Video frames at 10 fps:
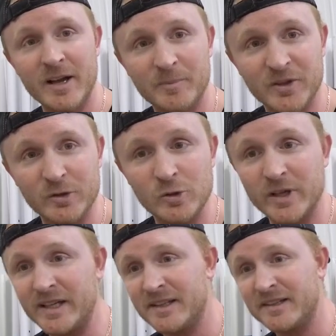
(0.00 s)
up to
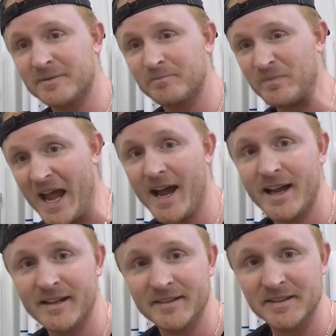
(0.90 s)
his
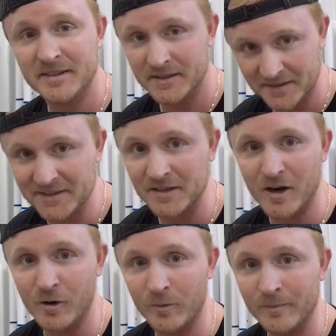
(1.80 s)
eyes in
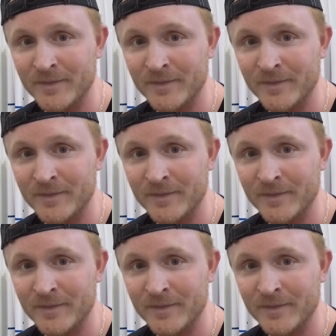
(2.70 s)
snow.